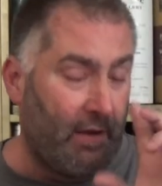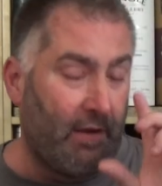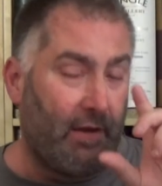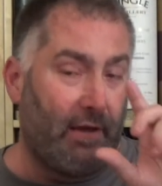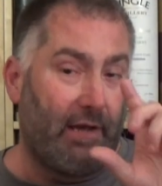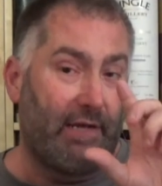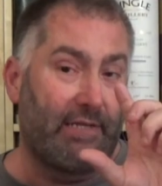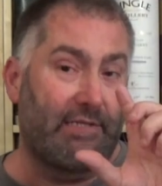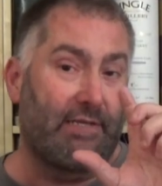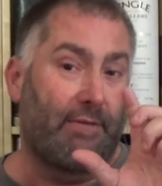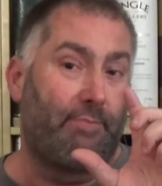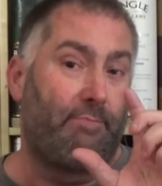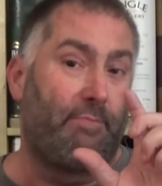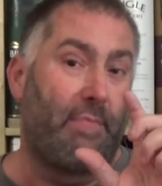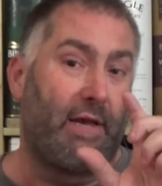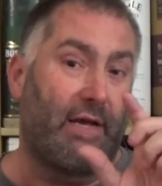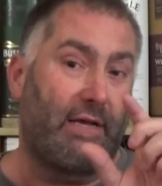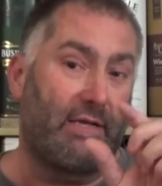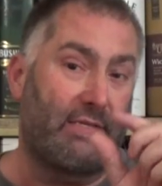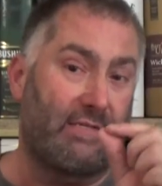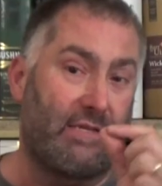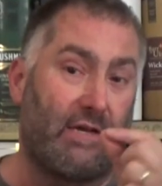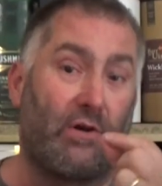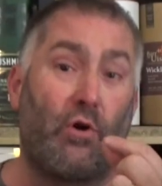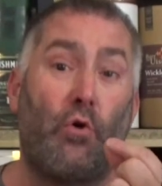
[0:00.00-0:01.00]
It's a
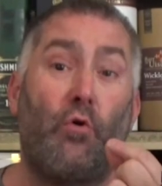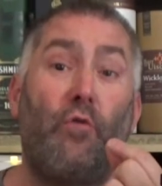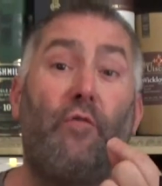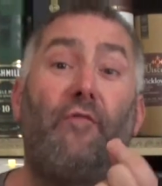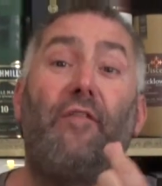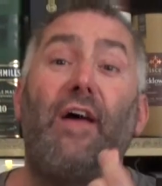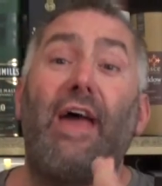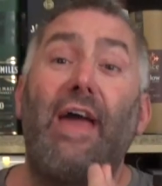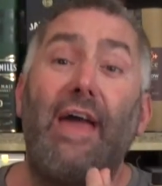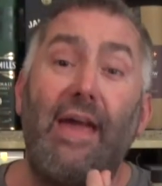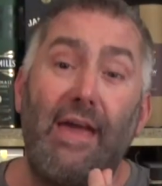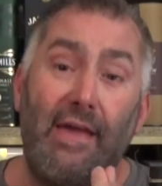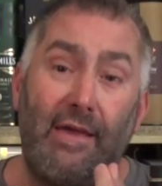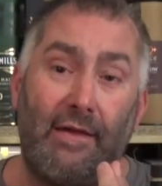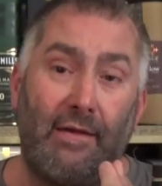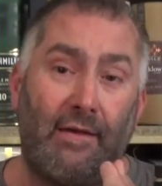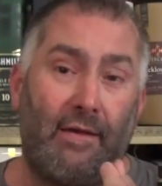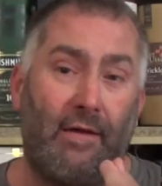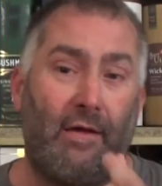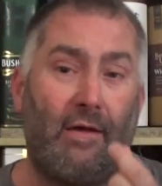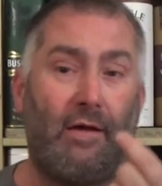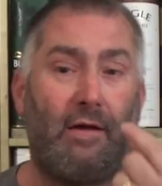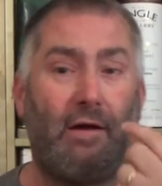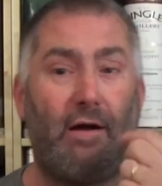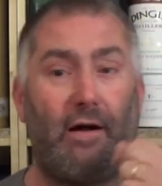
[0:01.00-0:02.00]
mix, a cuvee
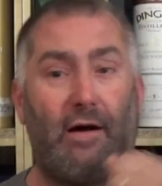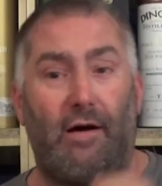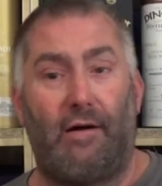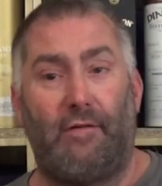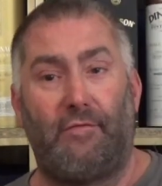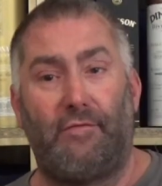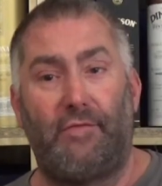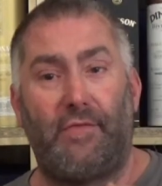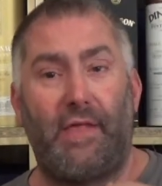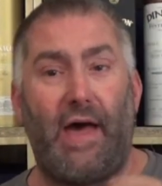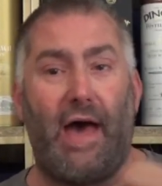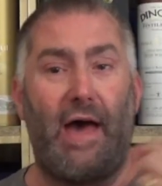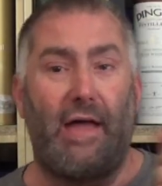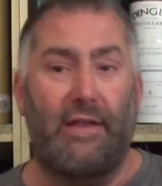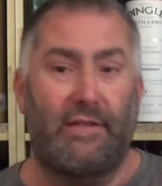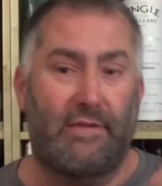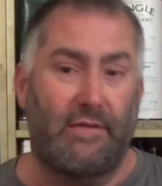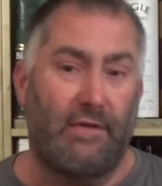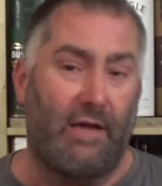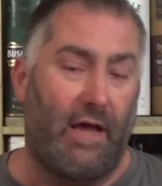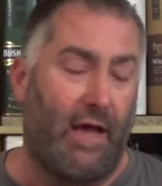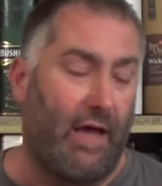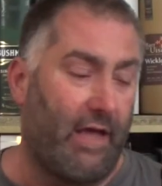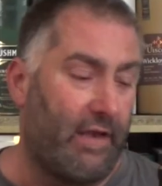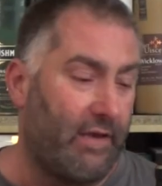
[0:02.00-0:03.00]
of that.
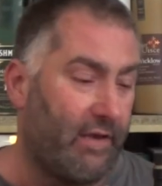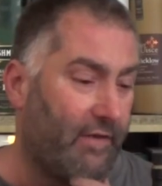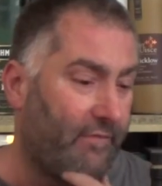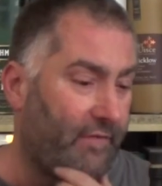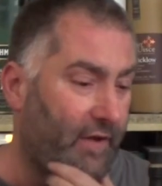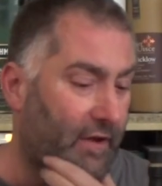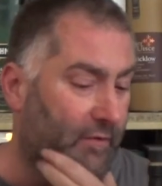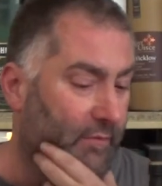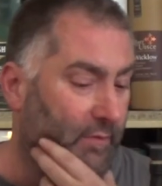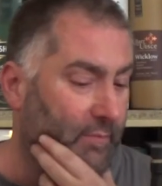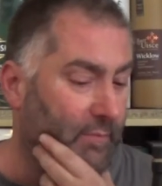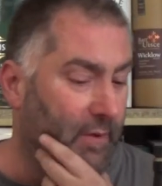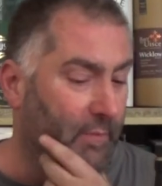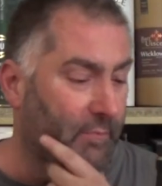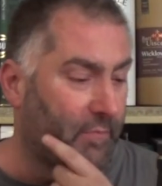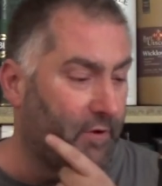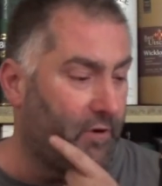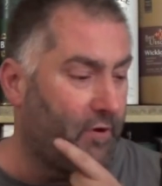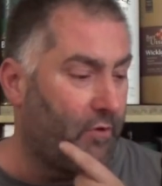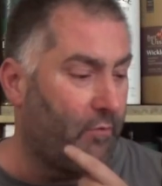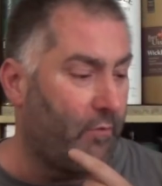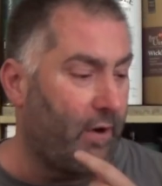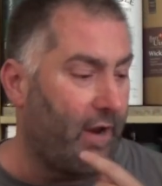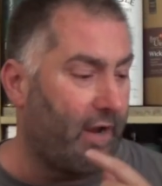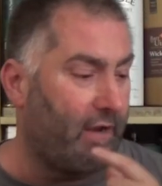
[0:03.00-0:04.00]
And if I remember
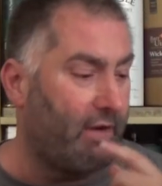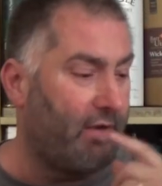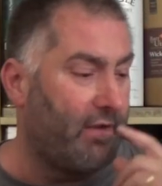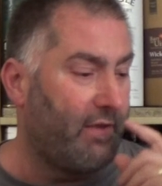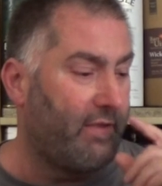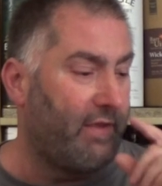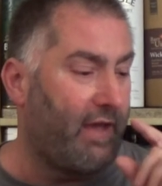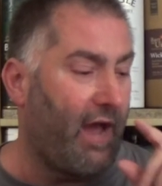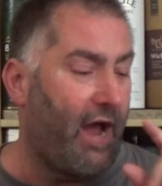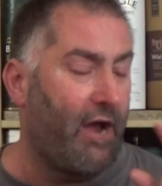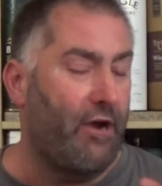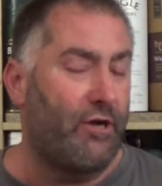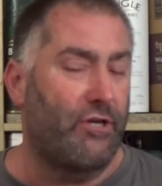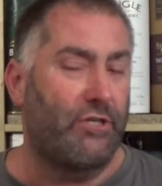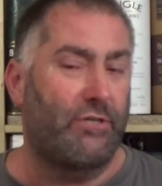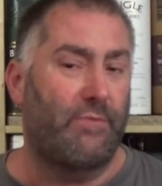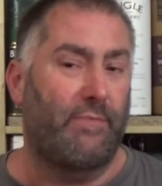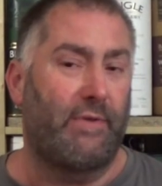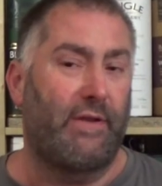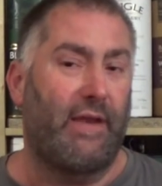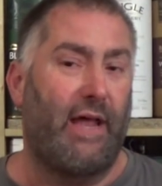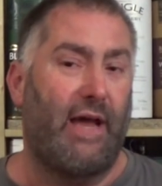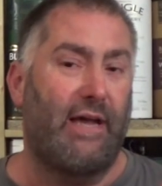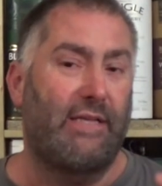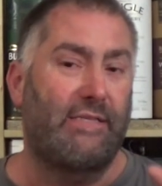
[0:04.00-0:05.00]
correctly, the
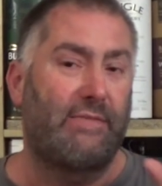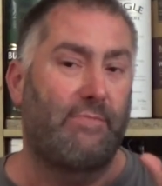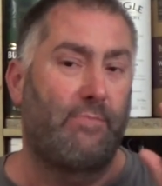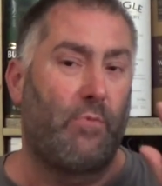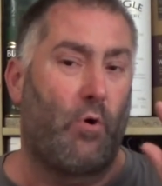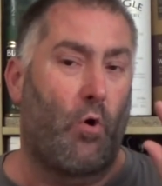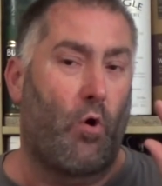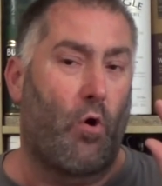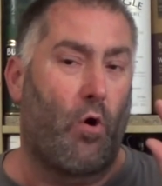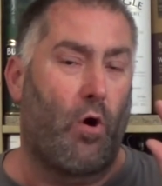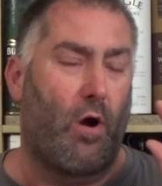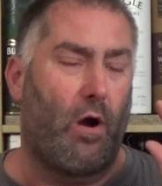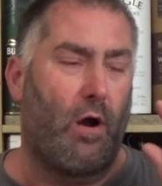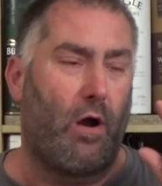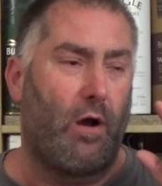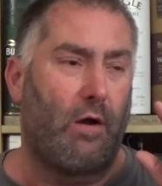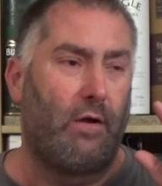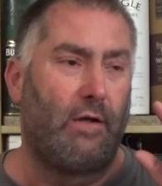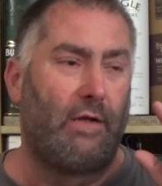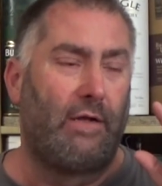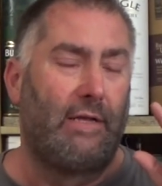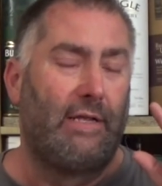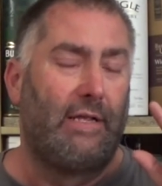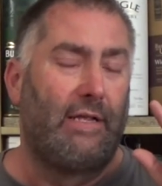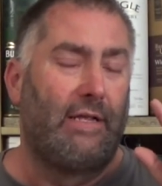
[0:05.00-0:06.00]
Irishman has more,
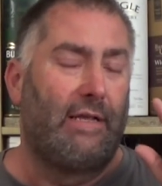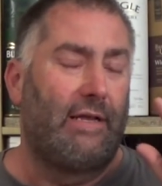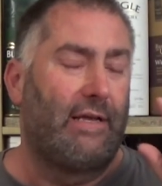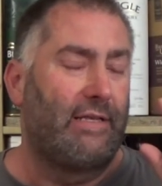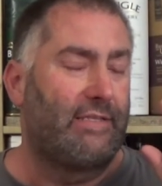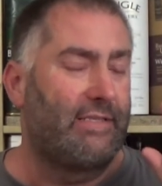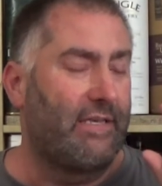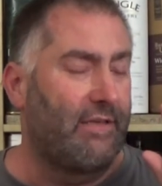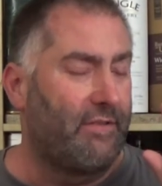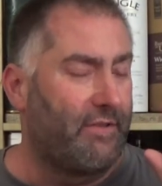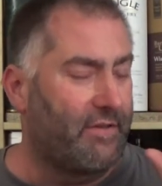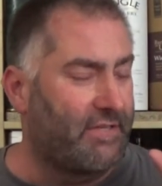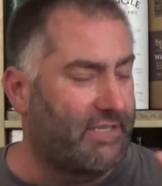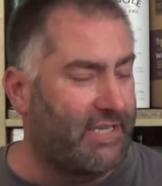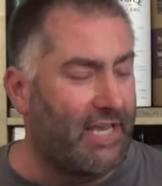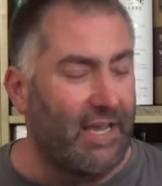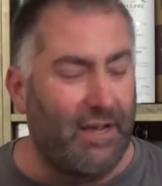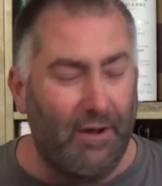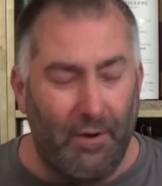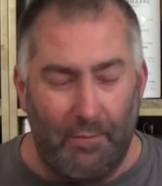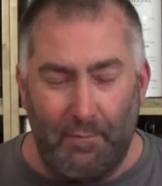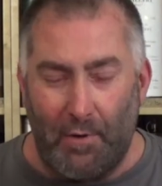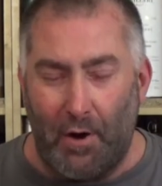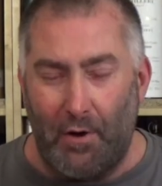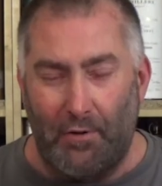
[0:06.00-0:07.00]
it's either
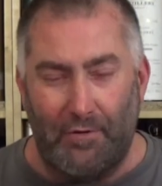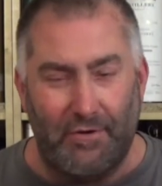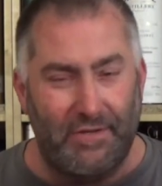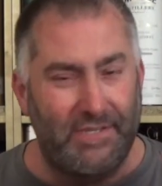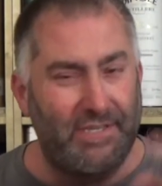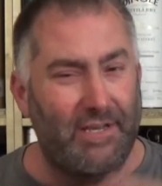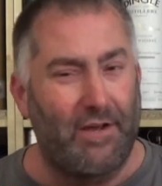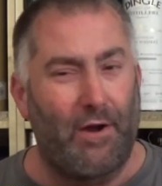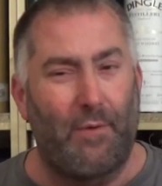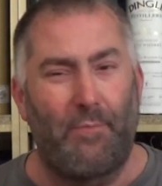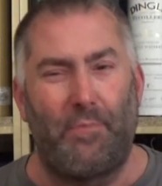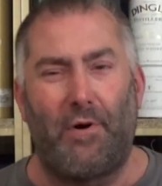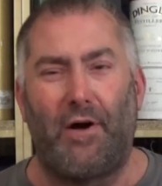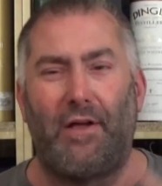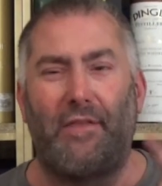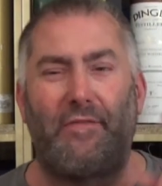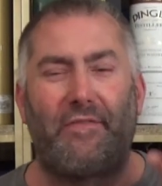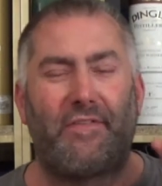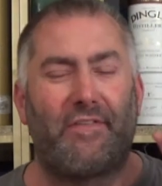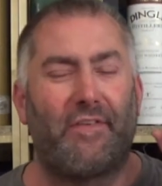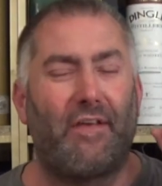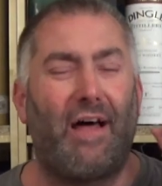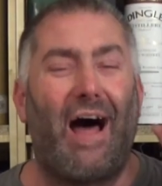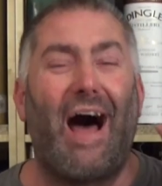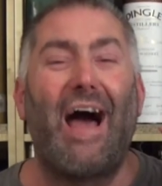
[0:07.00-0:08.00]
single malt or single pot.
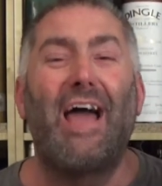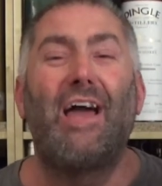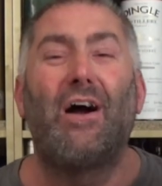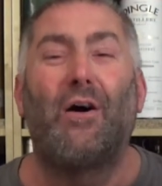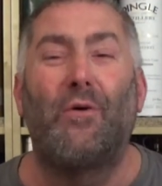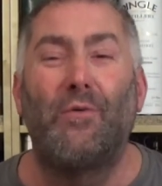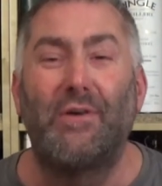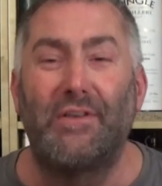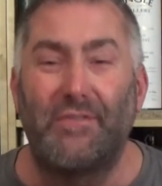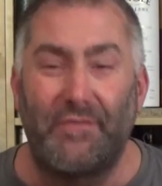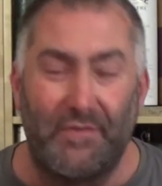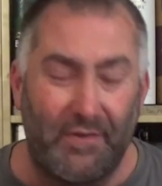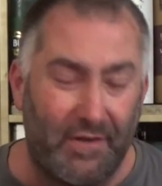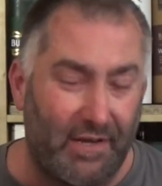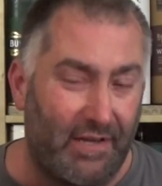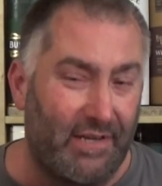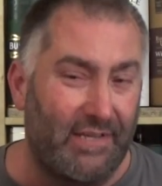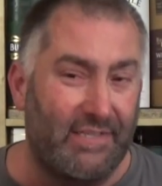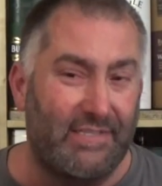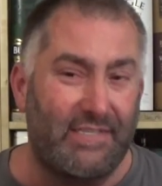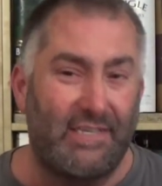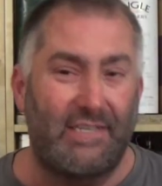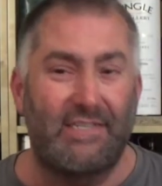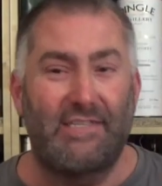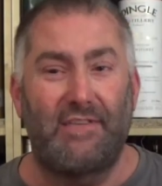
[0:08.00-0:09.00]
So I always forget it
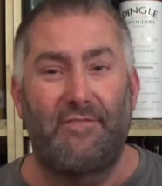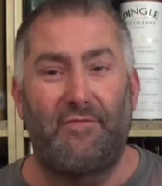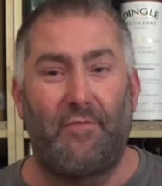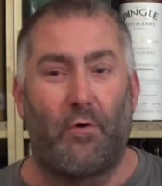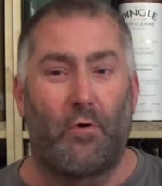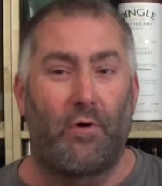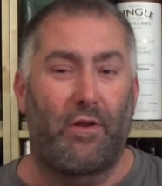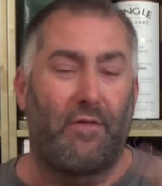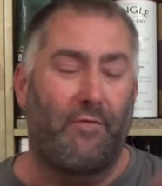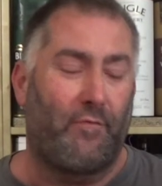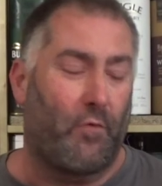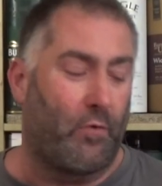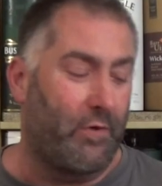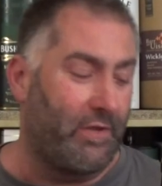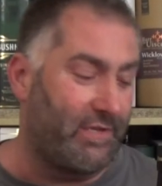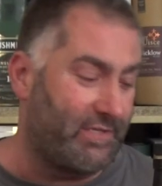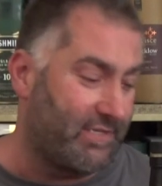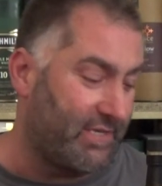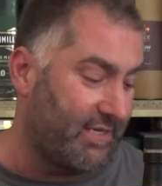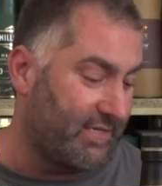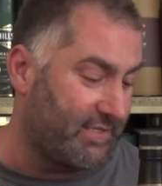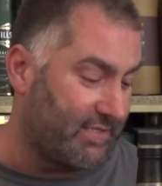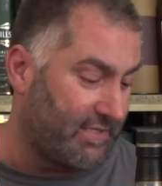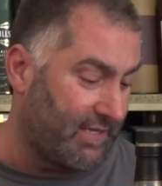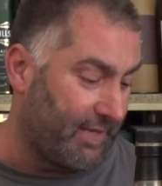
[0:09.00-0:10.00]
60 40, 40
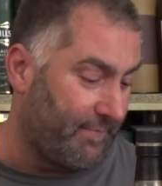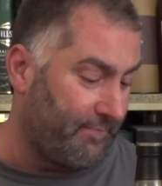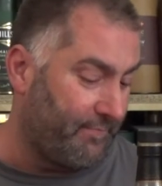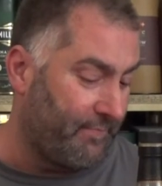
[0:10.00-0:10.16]
60.